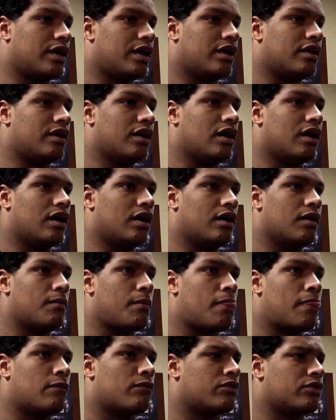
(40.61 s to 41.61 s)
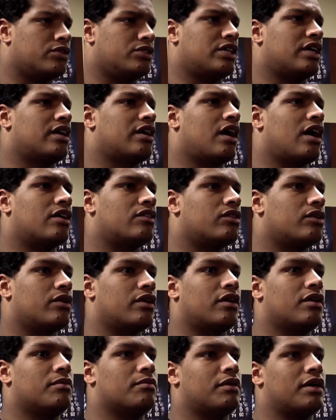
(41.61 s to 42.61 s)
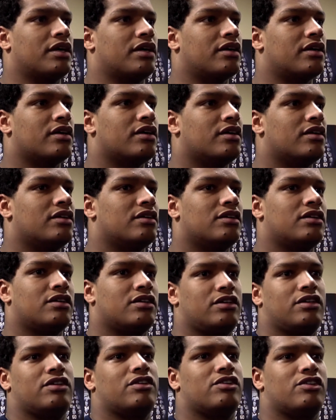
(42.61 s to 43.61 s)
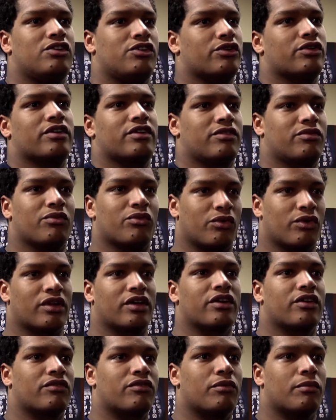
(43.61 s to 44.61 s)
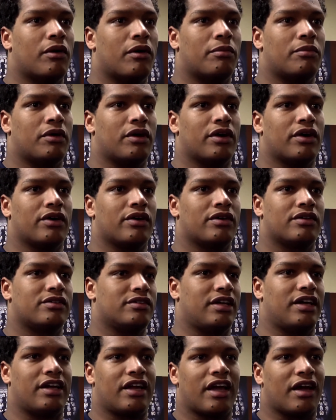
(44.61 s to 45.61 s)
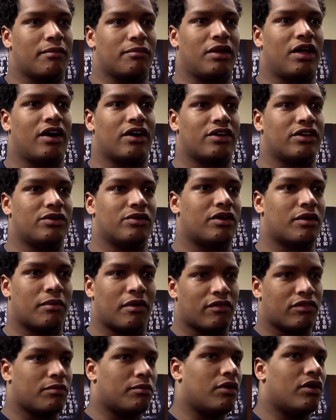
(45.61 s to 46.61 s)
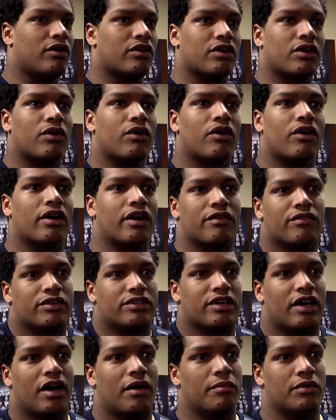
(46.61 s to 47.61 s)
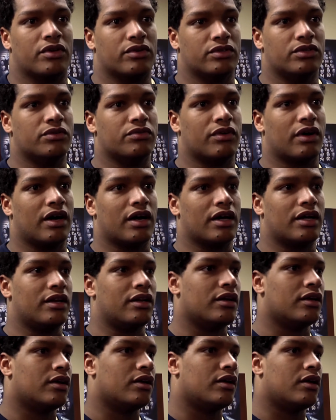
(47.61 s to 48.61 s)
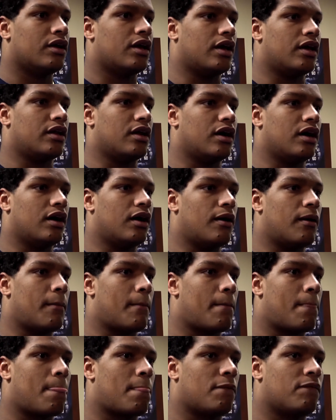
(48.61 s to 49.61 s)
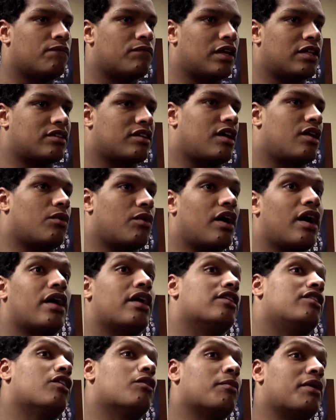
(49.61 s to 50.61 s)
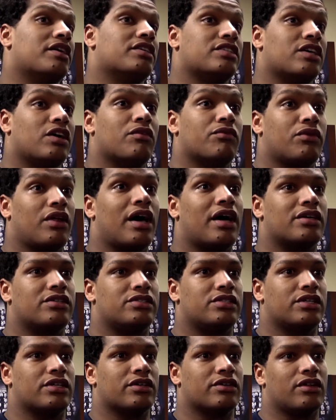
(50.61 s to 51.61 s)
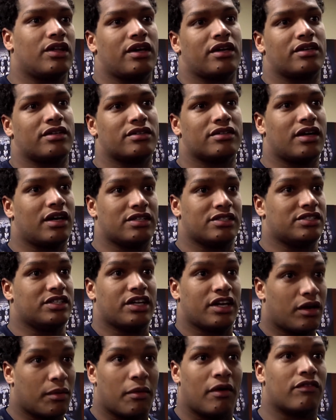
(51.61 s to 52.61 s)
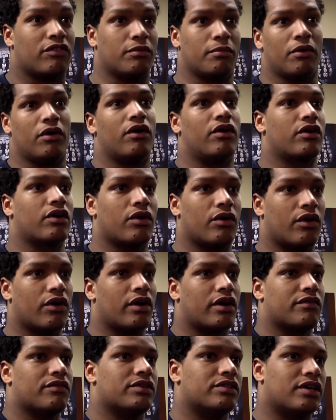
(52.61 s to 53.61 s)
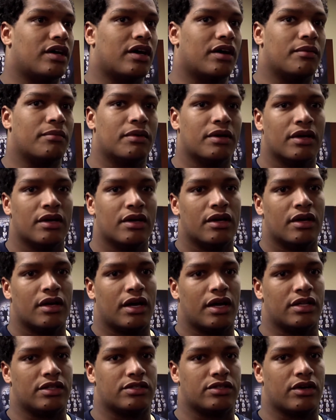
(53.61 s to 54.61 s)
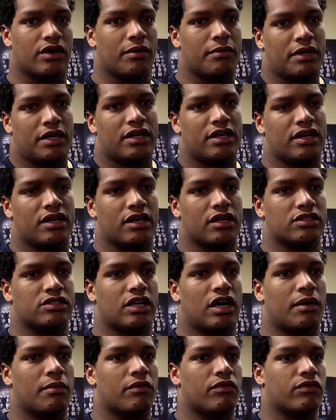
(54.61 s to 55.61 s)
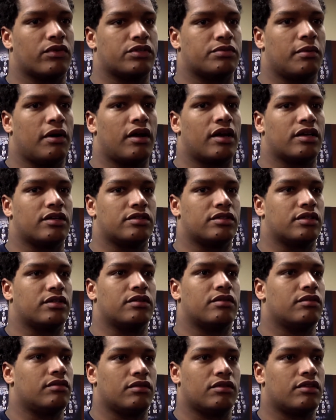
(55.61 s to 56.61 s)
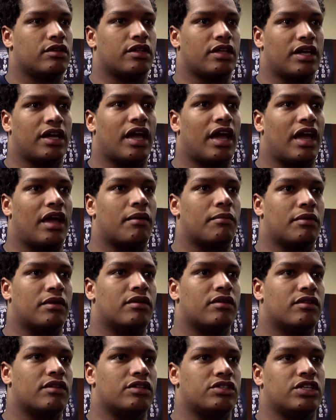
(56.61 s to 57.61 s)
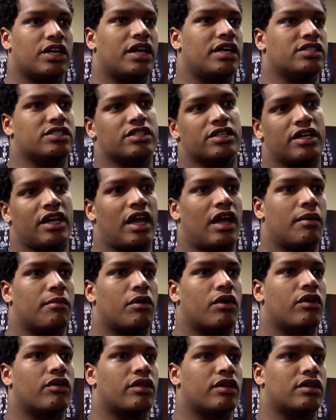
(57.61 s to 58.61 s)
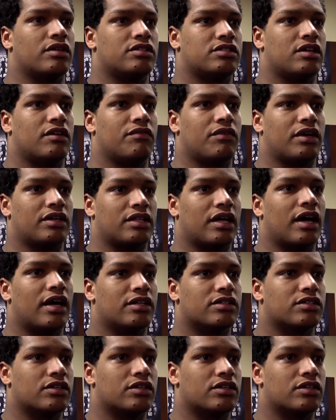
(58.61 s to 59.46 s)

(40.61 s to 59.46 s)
And uh, for Jay, I told him like, you're a really good football player. They can't block you. Come off the ball and go hard every time, and you'll do fine. And uh, that's kind of what I had to tell myself last year. Like I just need to come off the ball and go hard every time and so I mean he did a good job of responding to to the game and the change of the game and all that stuff like that.